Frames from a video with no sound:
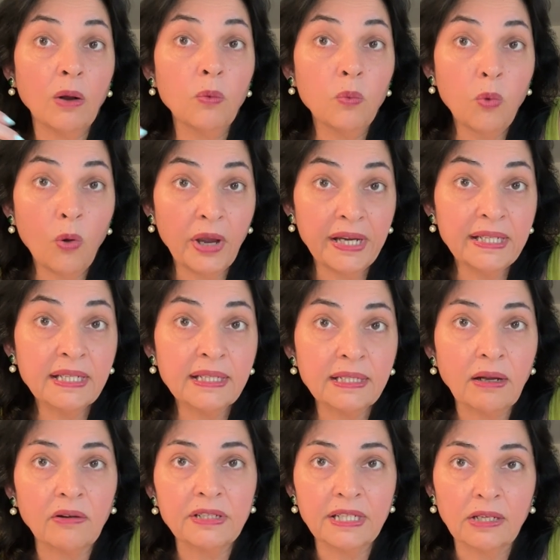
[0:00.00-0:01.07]
avoid
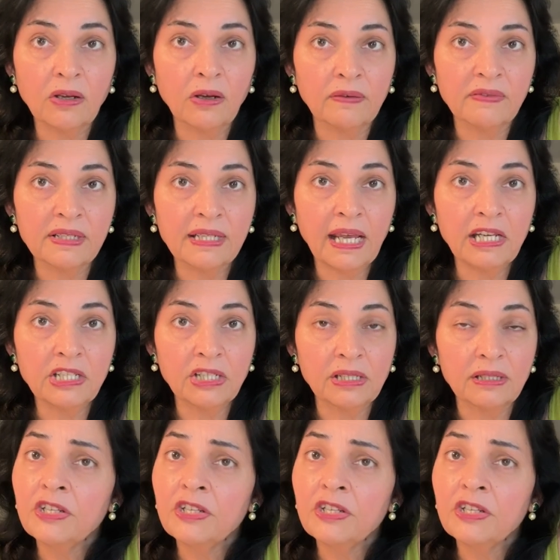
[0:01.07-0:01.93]
starting conversation,